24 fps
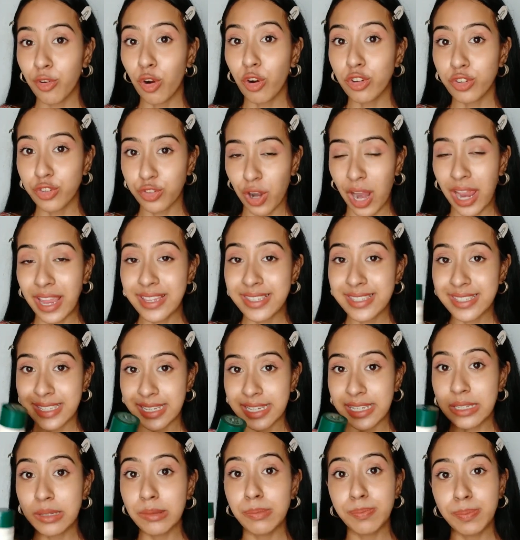for dry
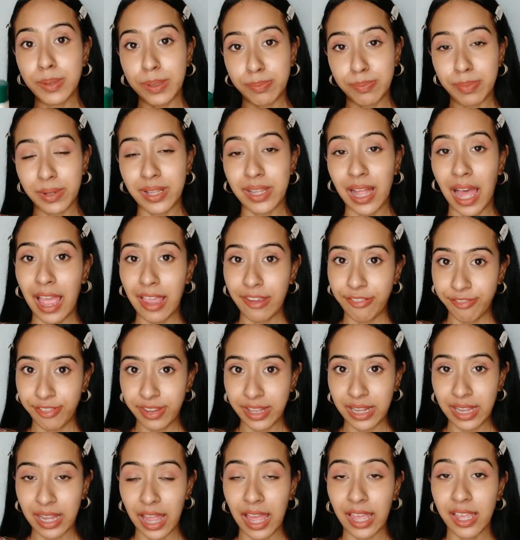skin people, I
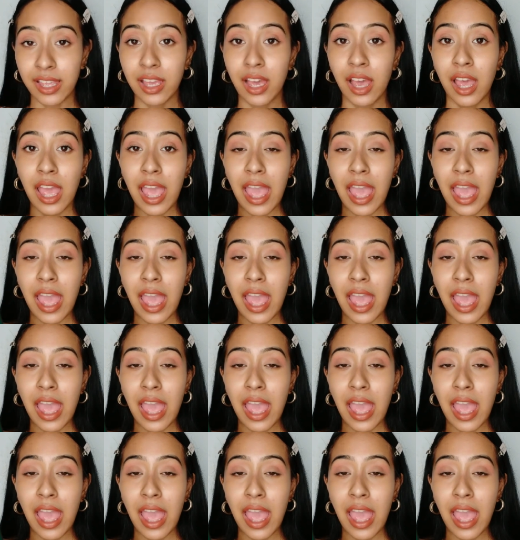feel like.